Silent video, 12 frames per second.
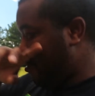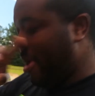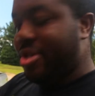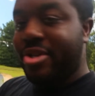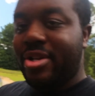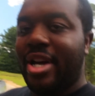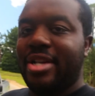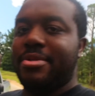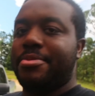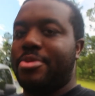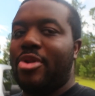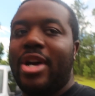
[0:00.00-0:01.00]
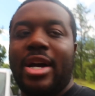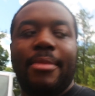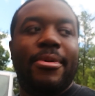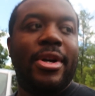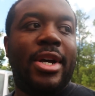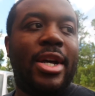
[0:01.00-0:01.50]
Make sure you like and
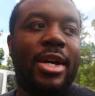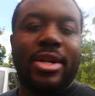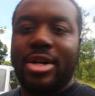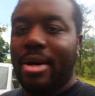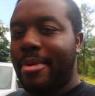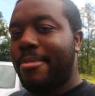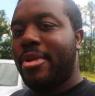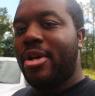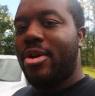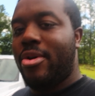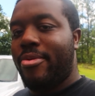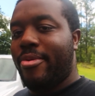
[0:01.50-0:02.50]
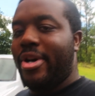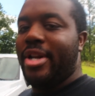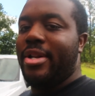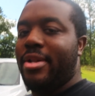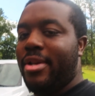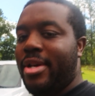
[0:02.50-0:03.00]
subscribe. Comment below
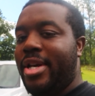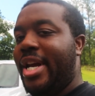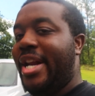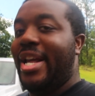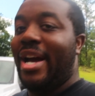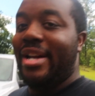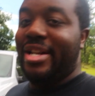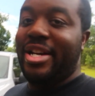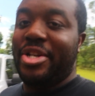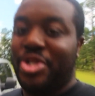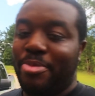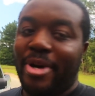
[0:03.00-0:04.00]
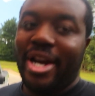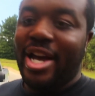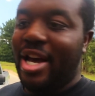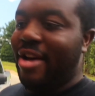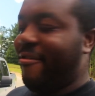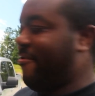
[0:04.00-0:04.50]
any ideas you might
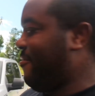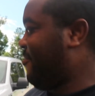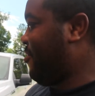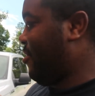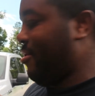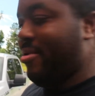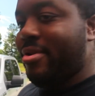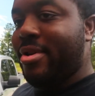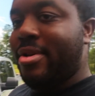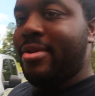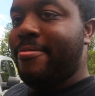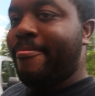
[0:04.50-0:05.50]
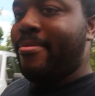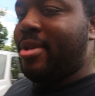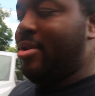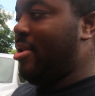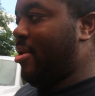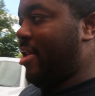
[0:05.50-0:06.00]
have for,
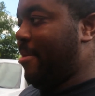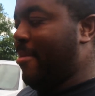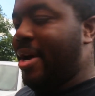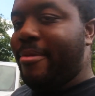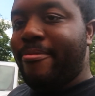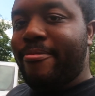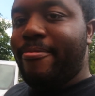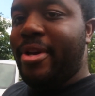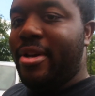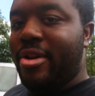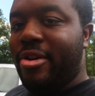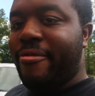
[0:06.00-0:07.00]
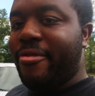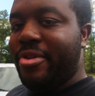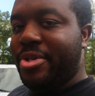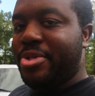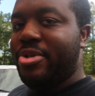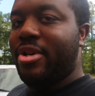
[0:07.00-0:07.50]
you know, that might be good for
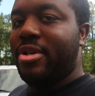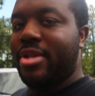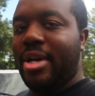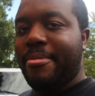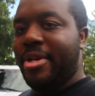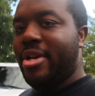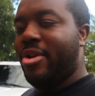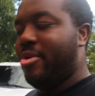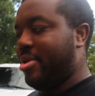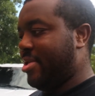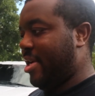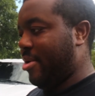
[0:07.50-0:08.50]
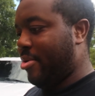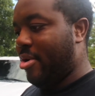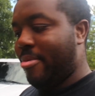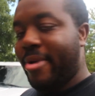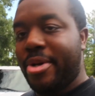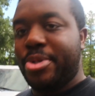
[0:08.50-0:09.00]
this truck. Let me know, because I don't
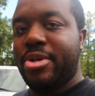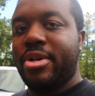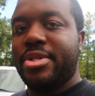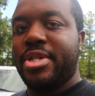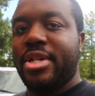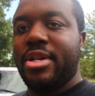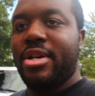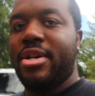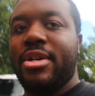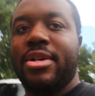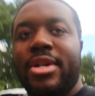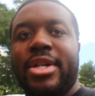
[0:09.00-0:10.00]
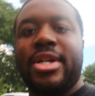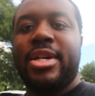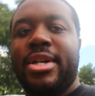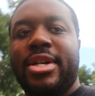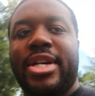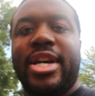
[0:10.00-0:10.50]
know about trucks. And
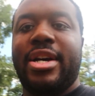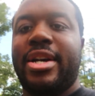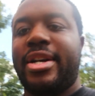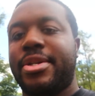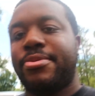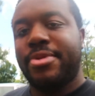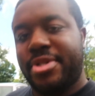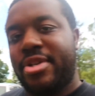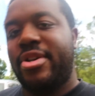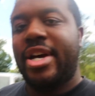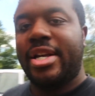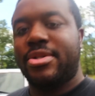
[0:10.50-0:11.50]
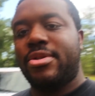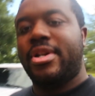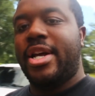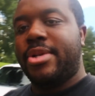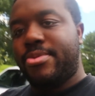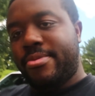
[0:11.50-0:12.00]
yeah, I guess we'll see you guys on the
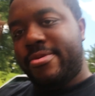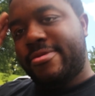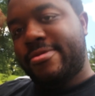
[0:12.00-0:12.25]
next one.